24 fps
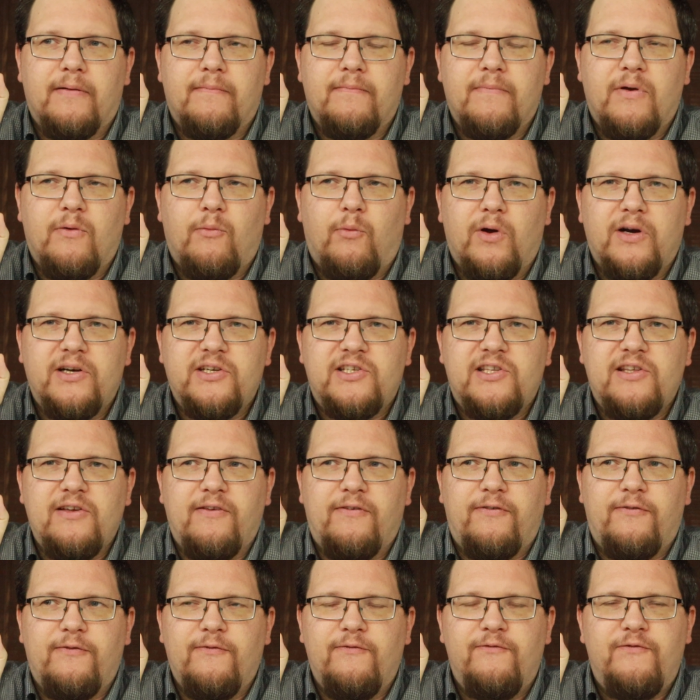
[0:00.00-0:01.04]

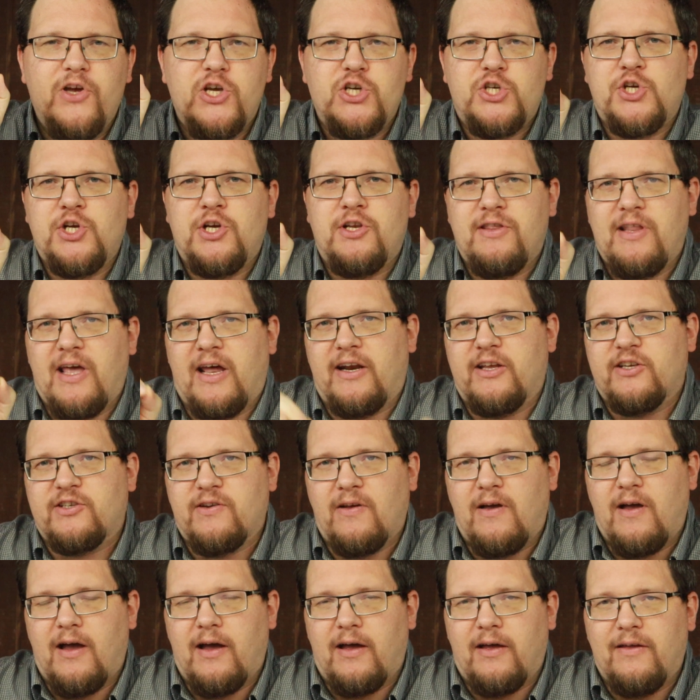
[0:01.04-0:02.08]
vision that
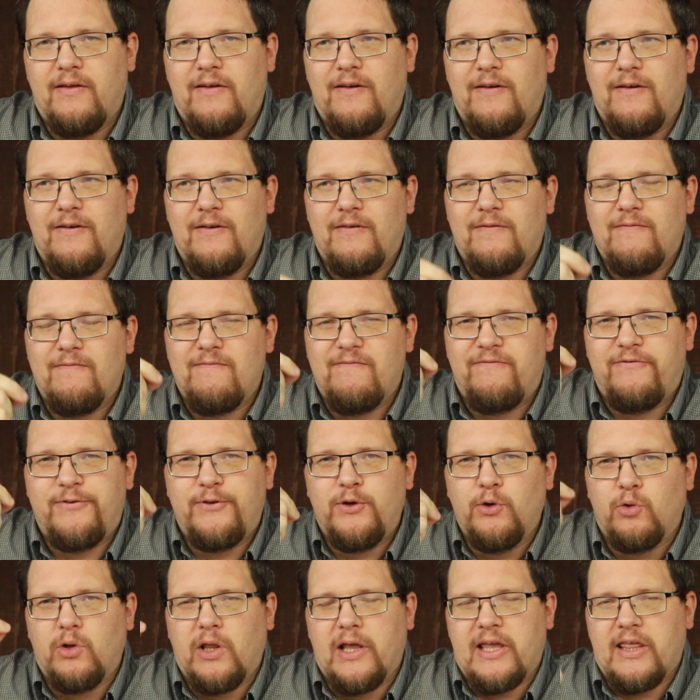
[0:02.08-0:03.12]
is
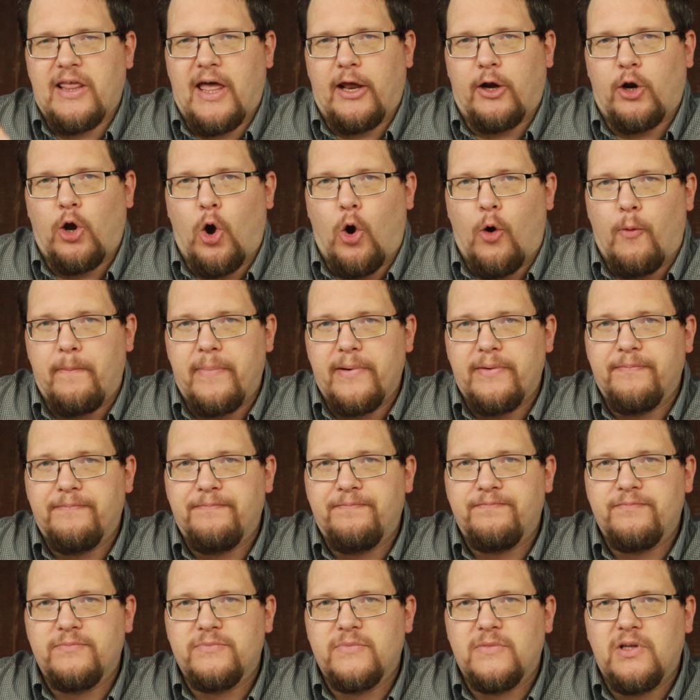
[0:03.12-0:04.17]
fueling that hope?
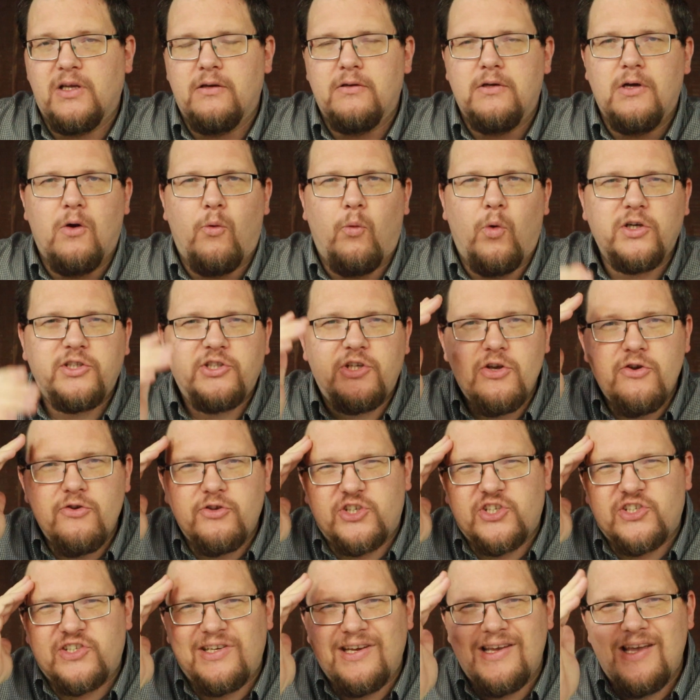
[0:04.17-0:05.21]
What do you
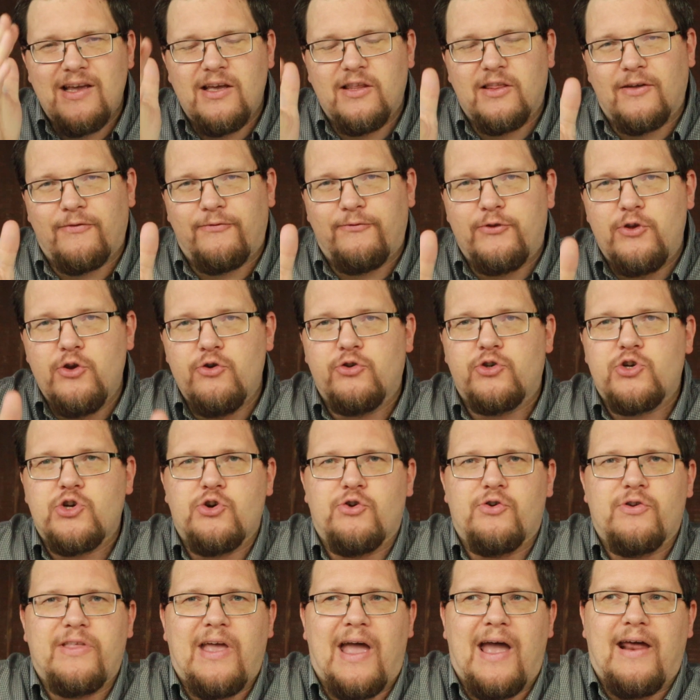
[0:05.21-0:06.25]
see in the
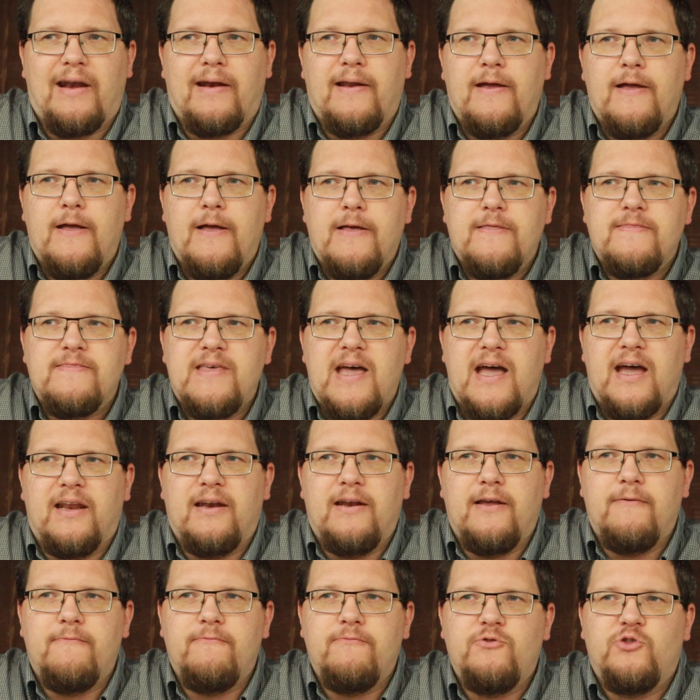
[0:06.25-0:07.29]
future
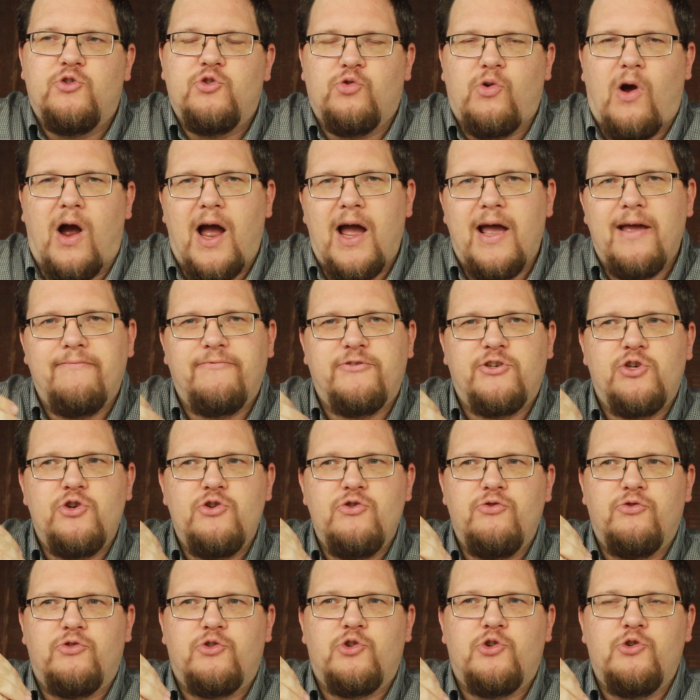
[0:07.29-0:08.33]
that drives
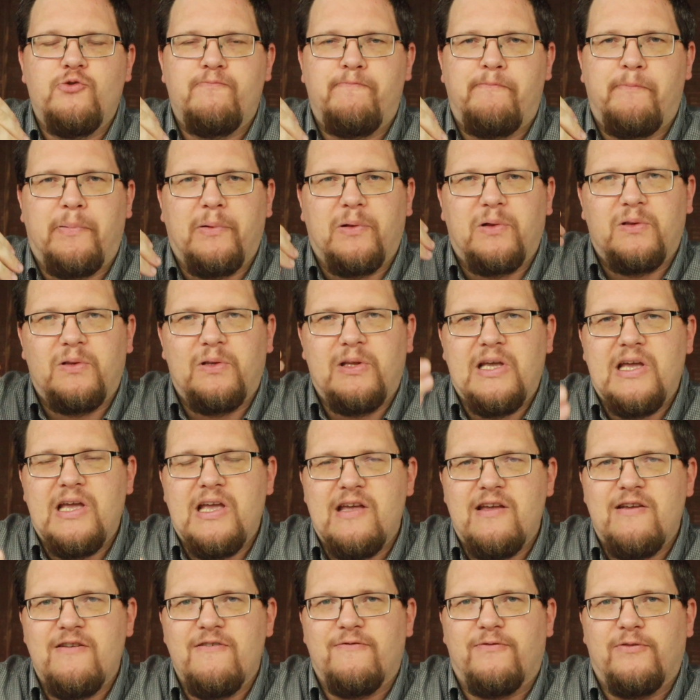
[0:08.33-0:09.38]
you to
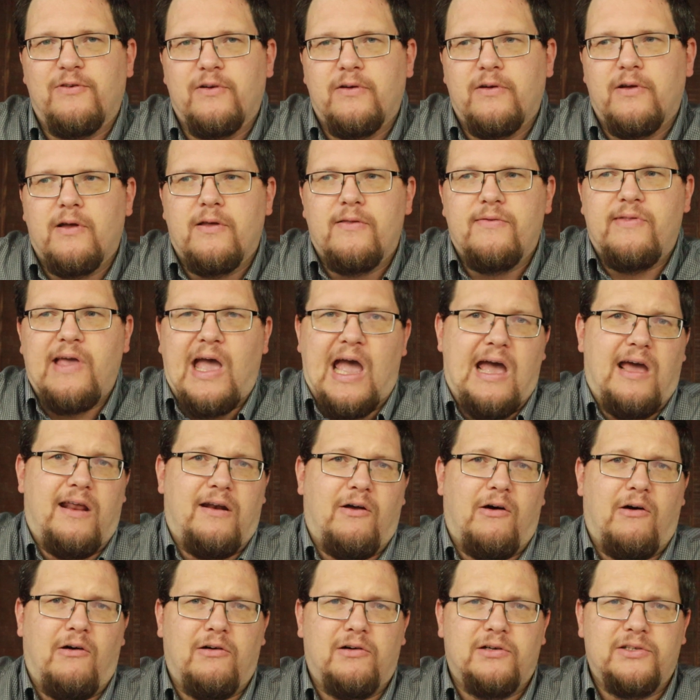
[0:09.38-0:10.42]
believe
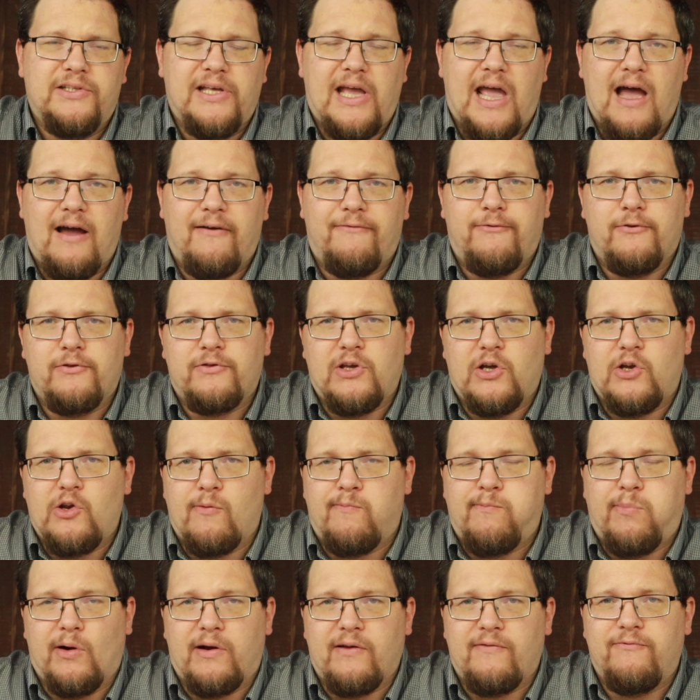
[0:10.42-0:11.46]
that all the effort that
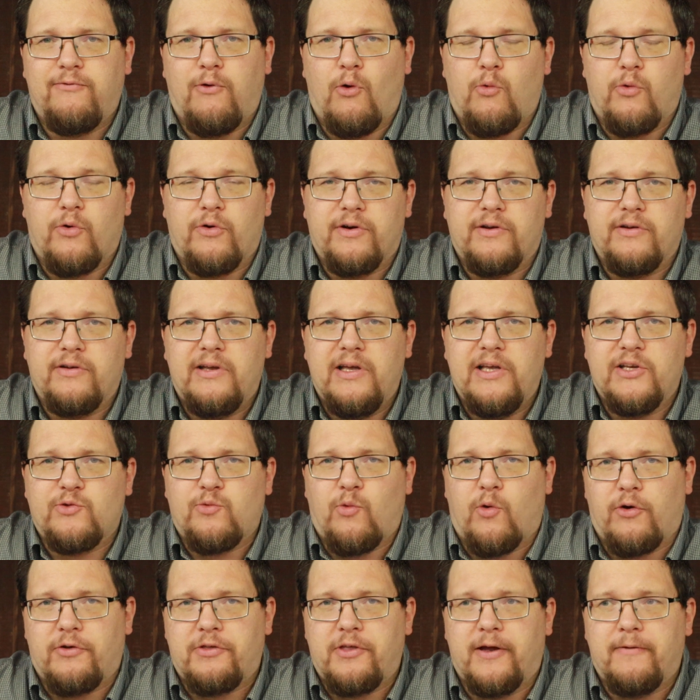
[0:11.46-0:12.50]
you're putting forward is
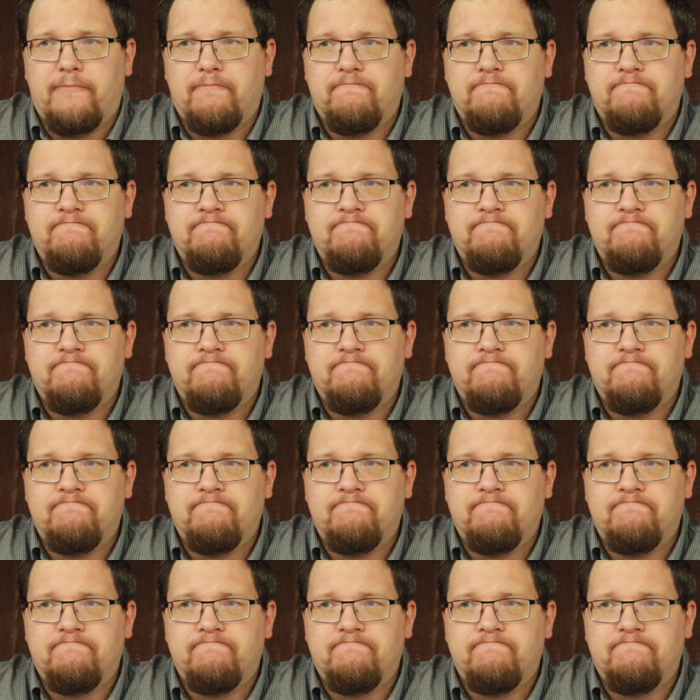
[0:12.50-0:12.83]
worth it?